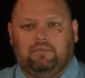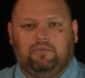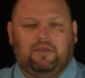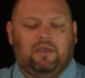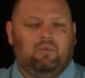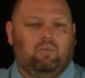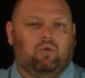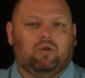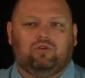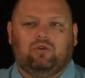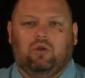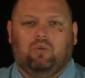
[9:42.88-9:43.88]
they
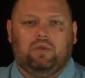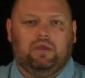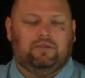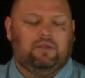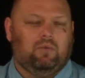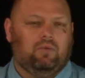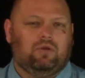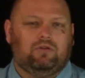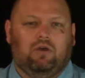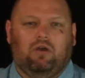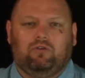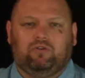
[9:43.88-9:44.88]
worked all week, they worked
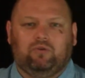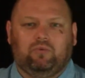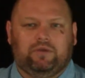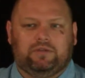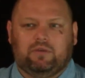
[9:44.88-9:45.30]
all 2 weeks,